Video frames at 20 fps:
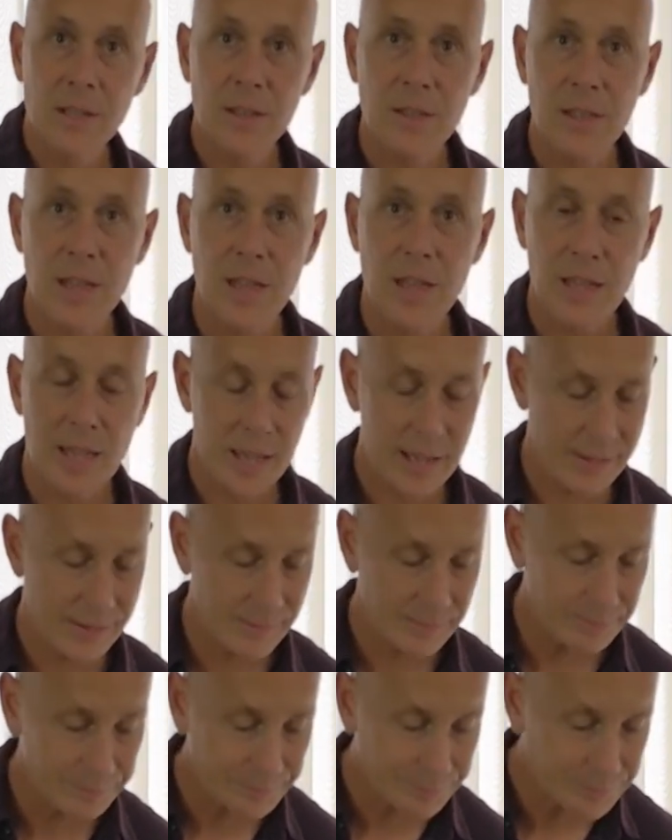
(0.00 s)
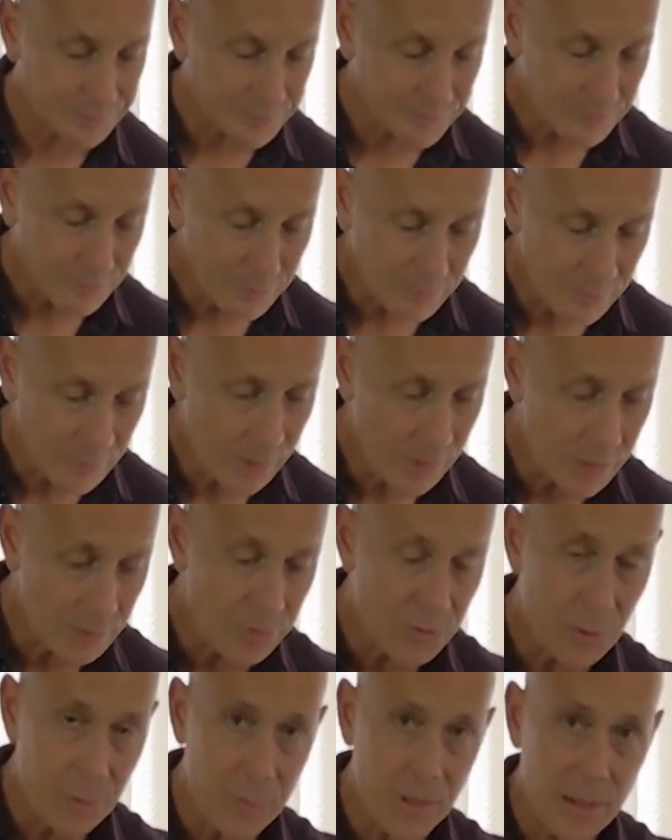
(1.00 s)
their head. And
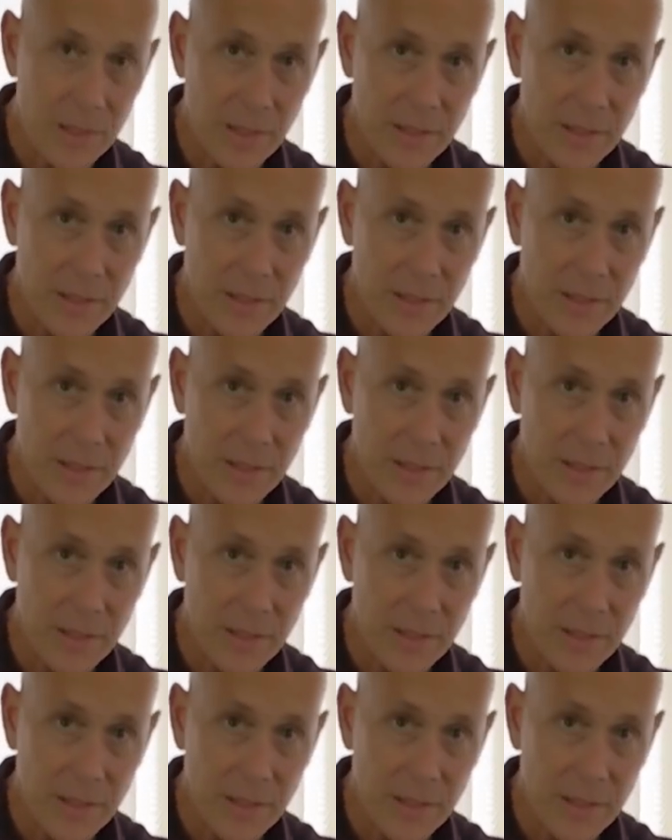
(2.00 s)
from there,